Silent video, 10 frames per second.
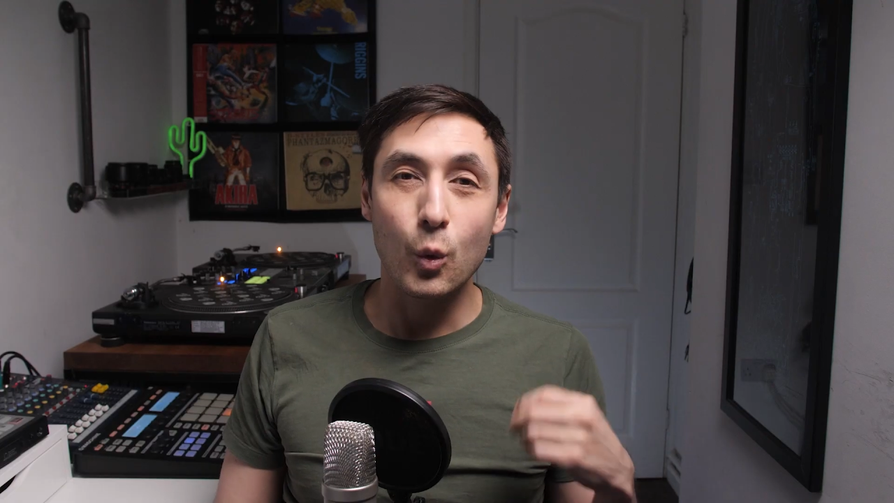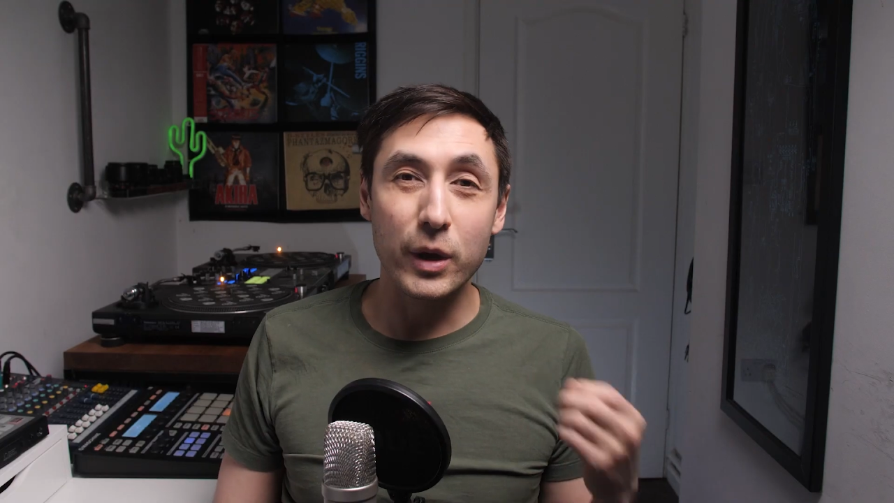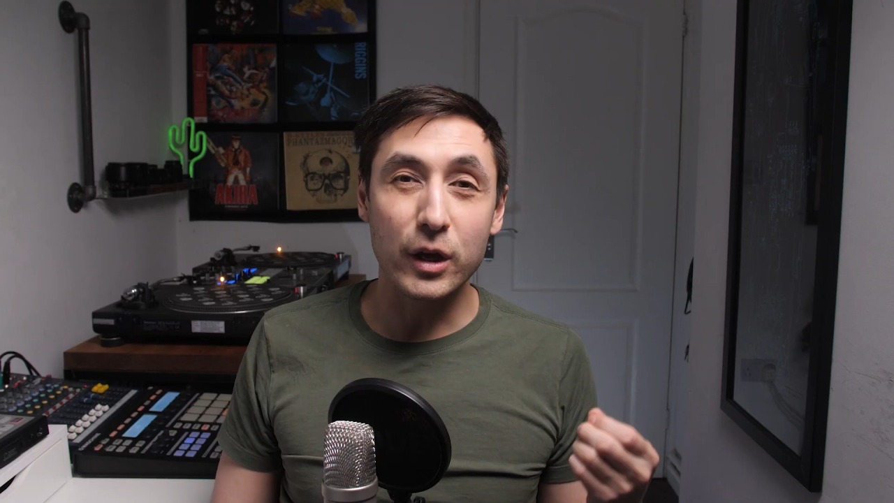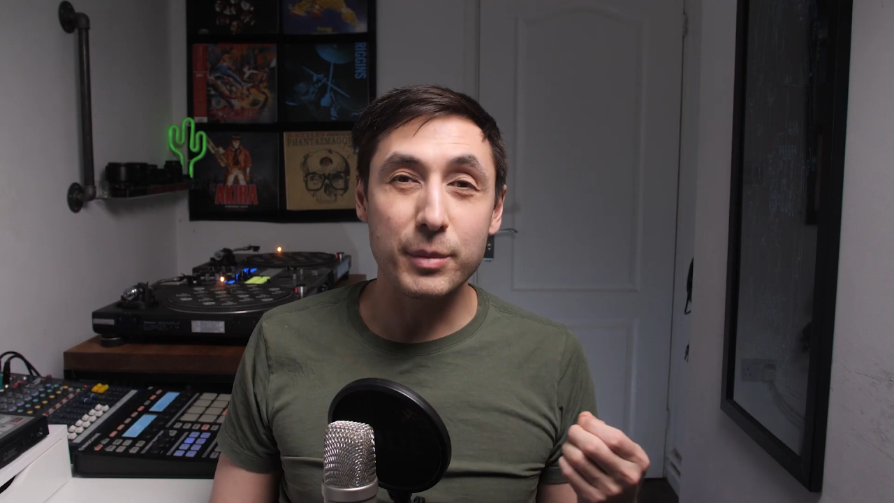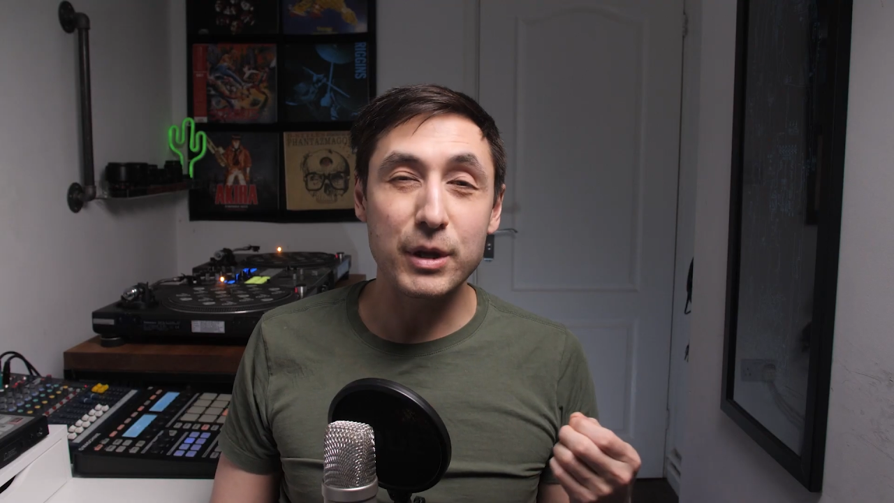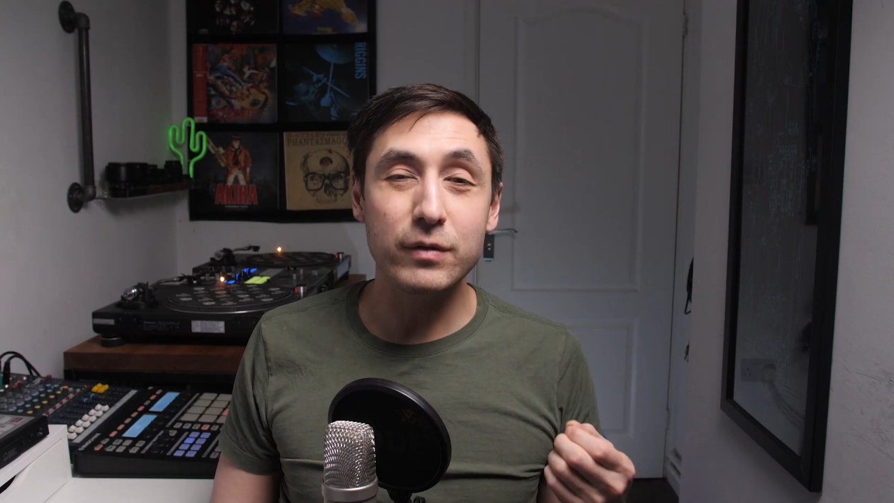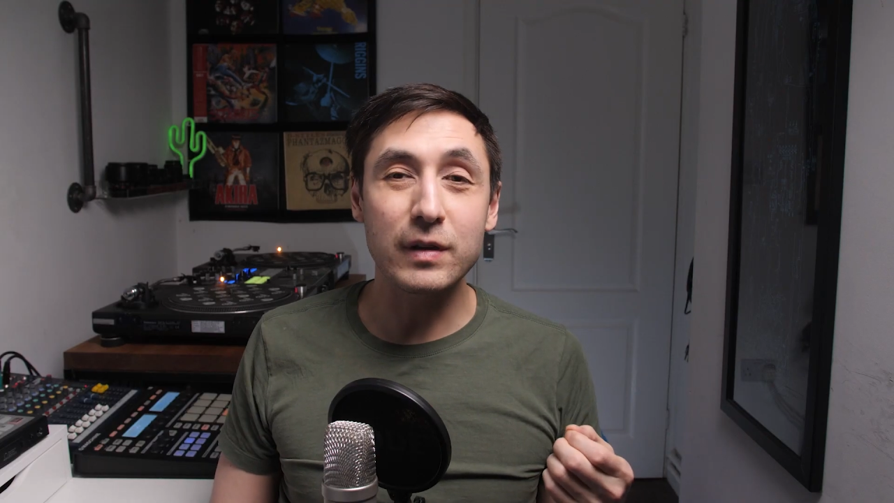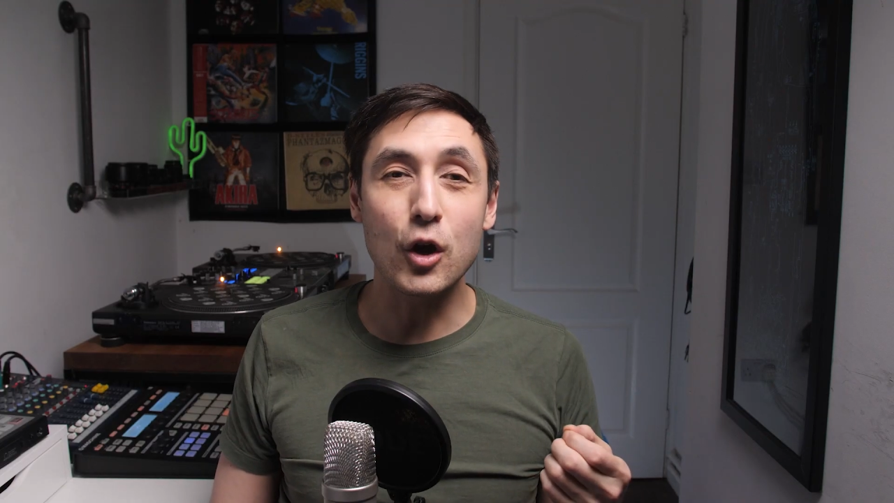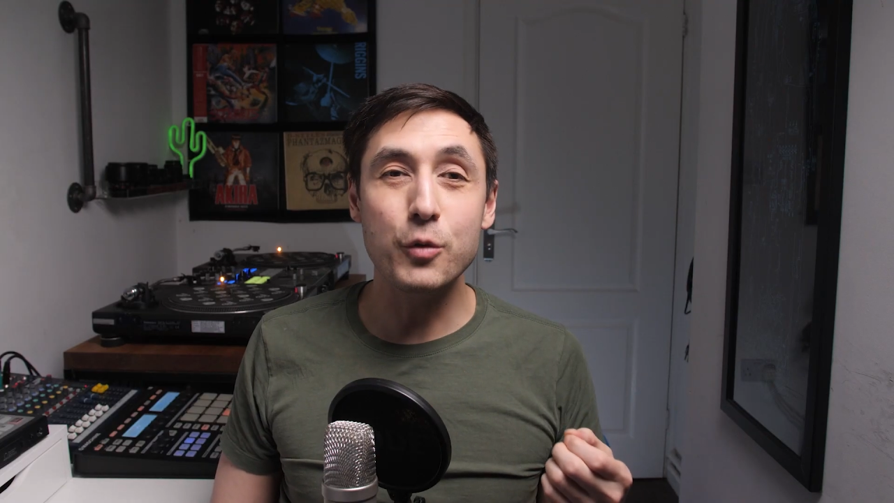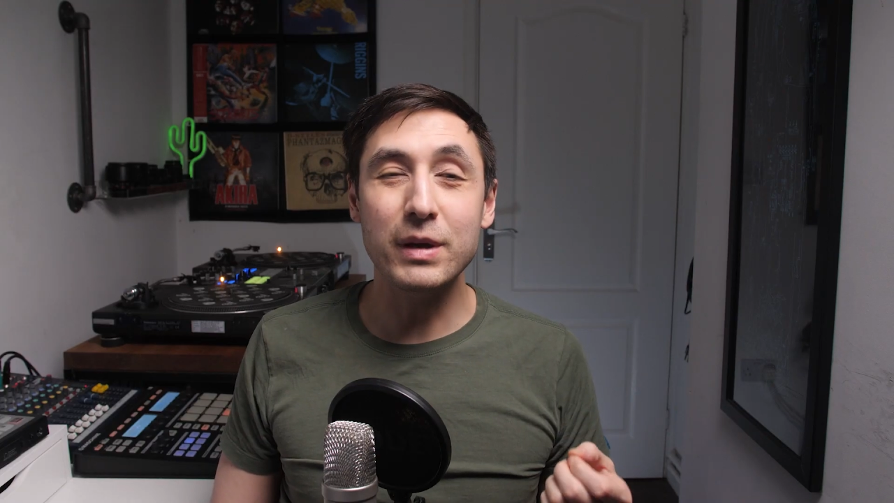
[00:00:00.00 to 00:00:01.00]
We're going to be
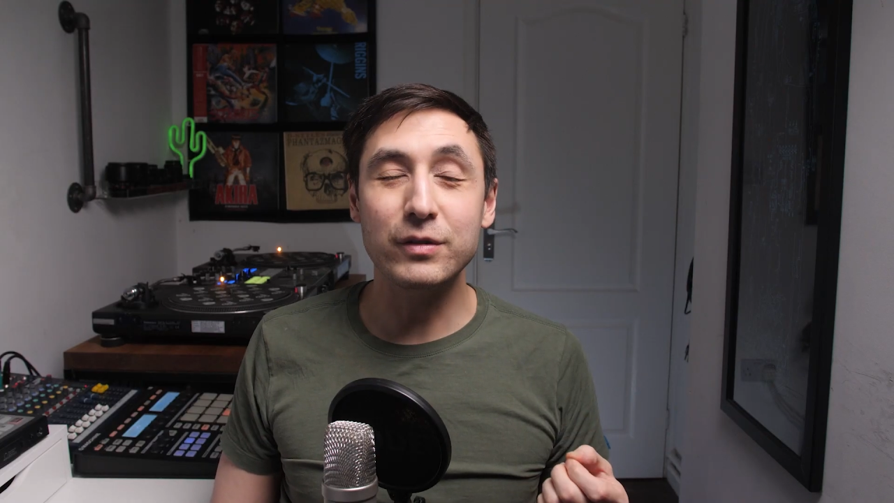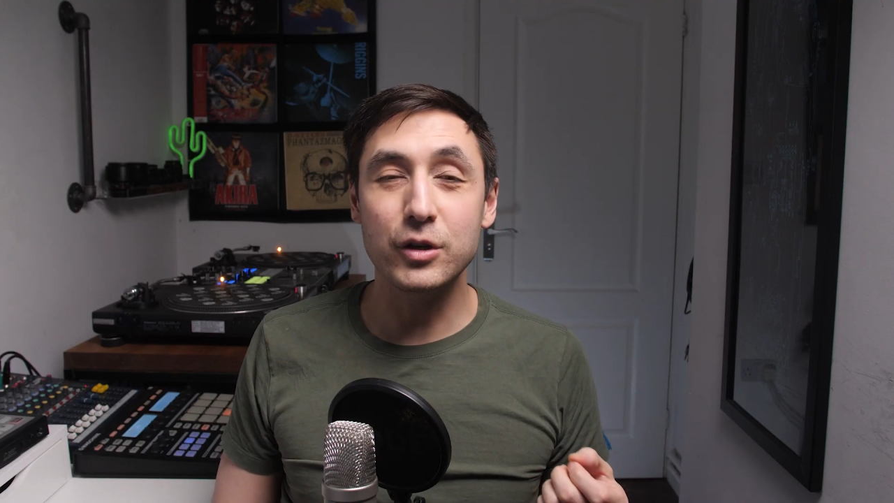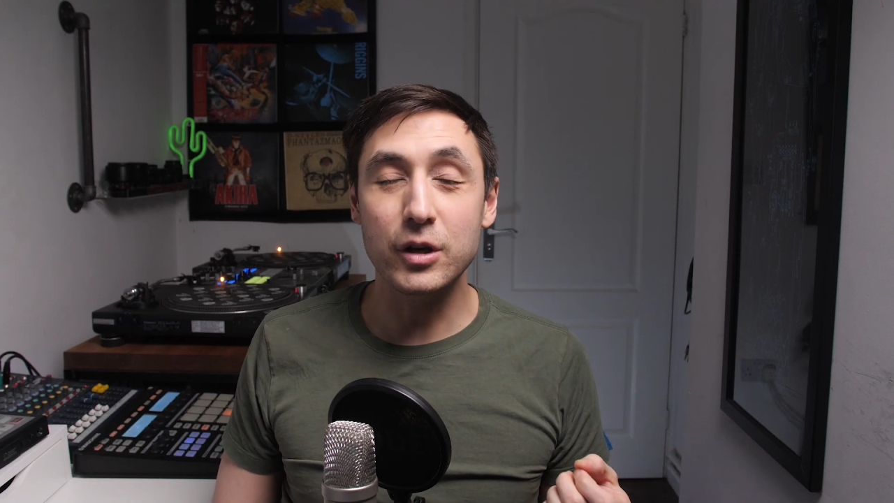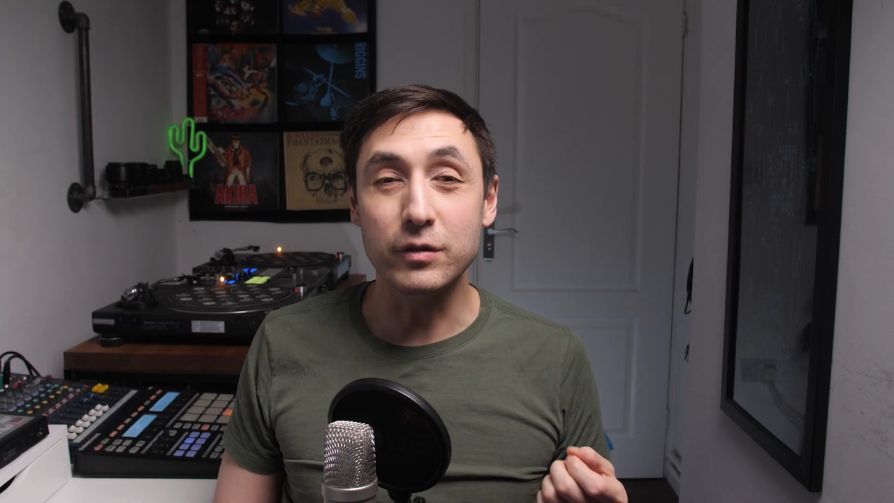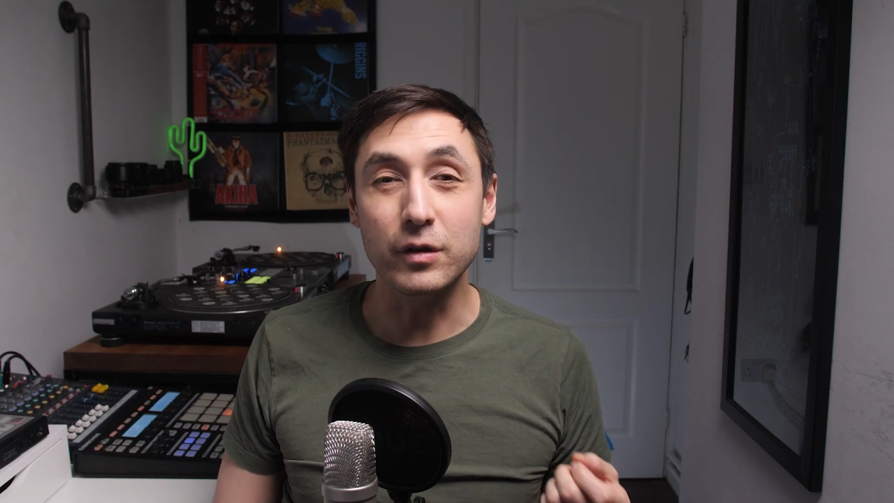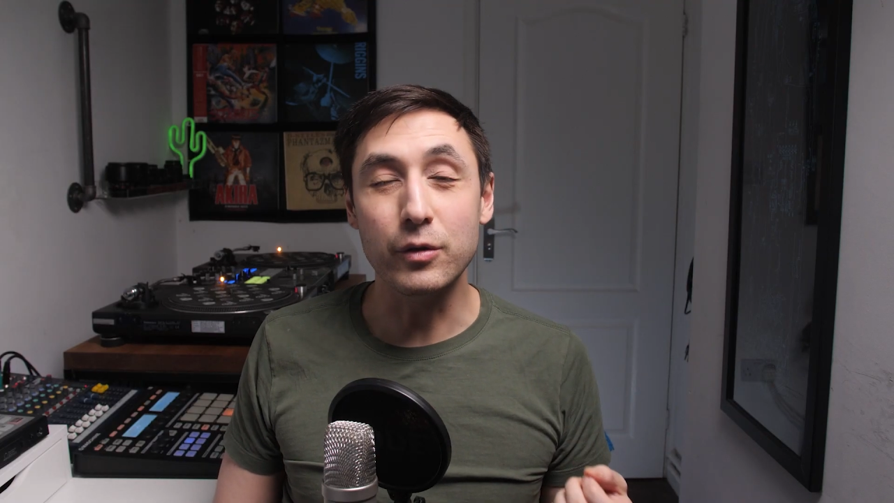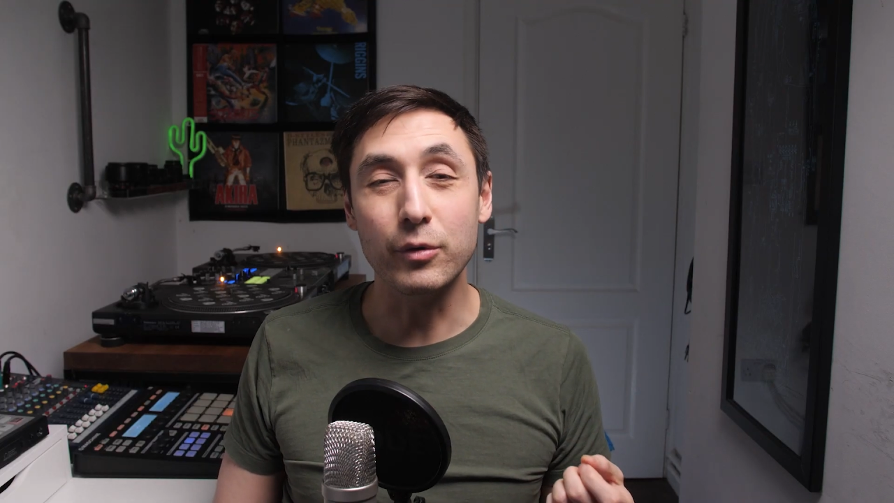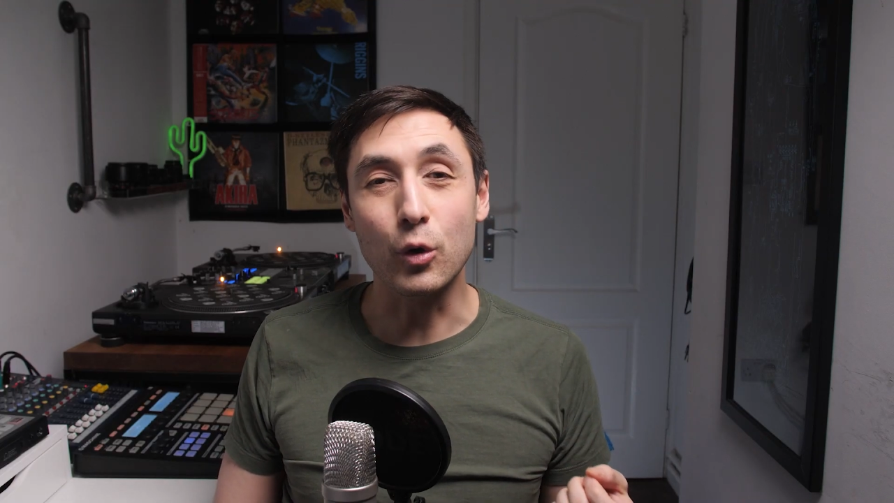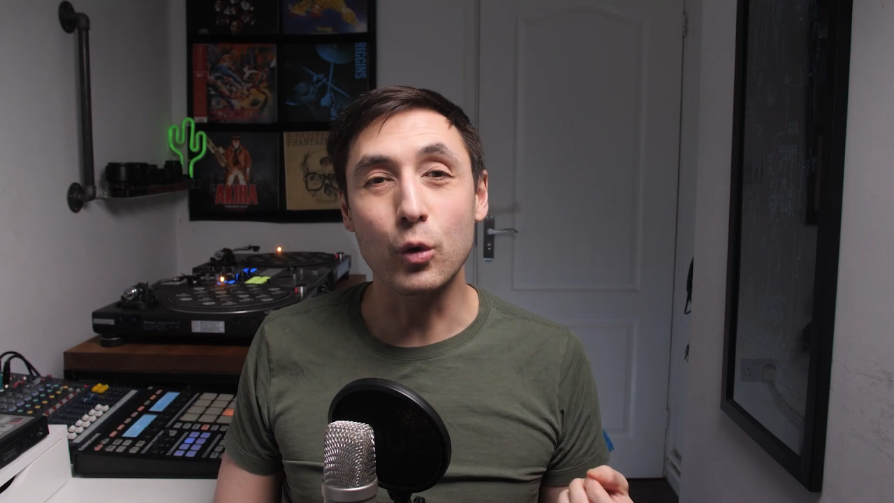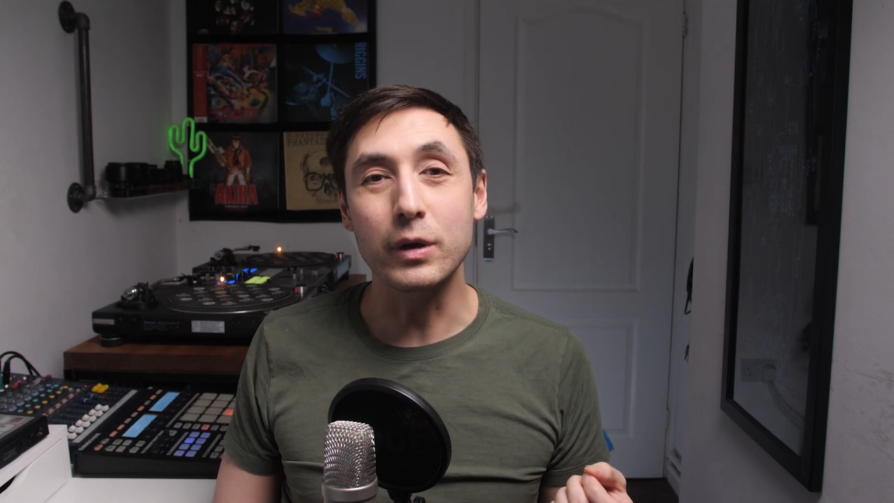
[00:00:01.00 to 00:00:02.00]
using OBS Studio to do the
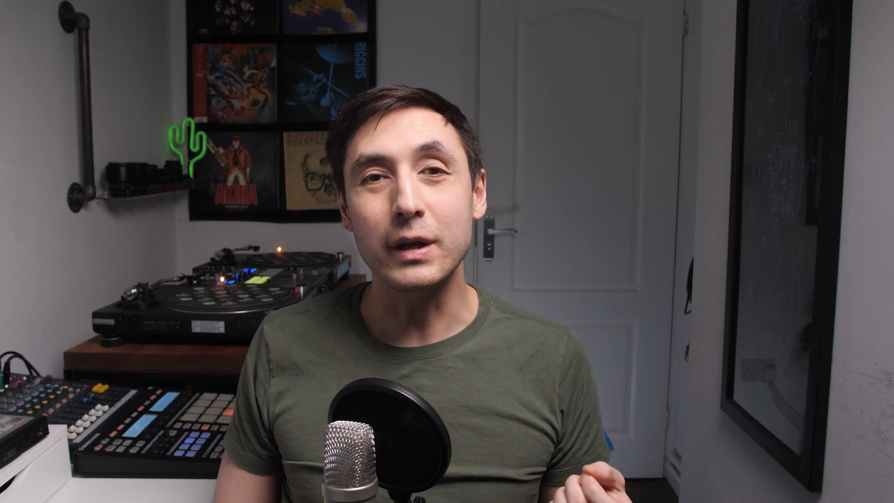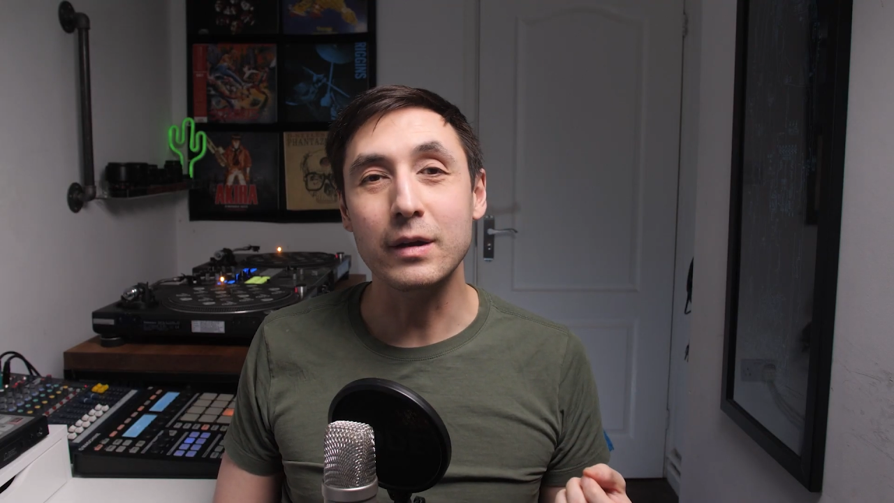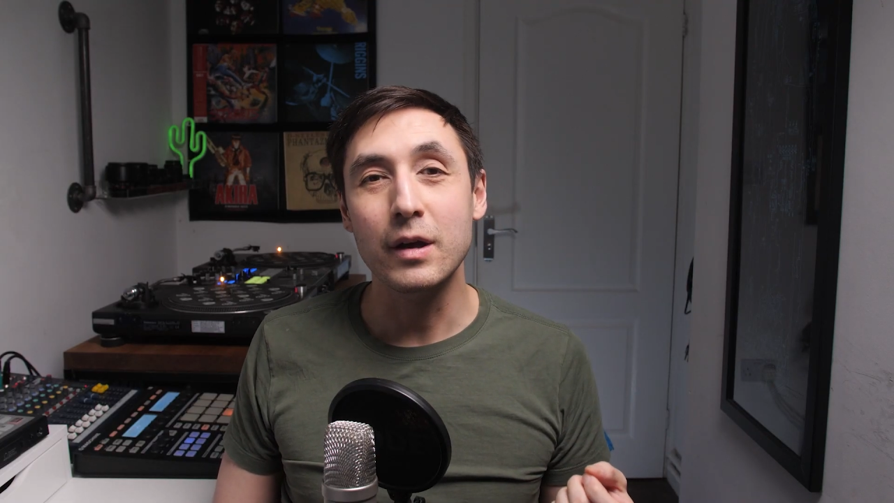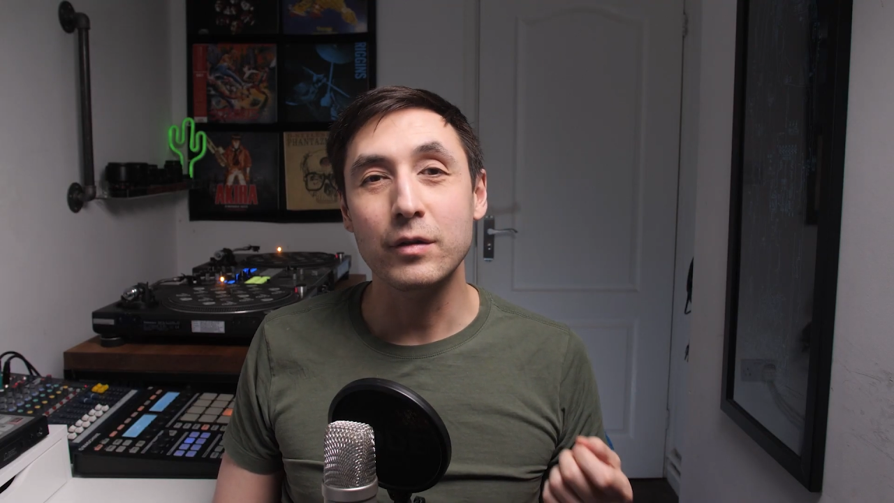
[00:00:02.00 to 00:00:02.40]
recording,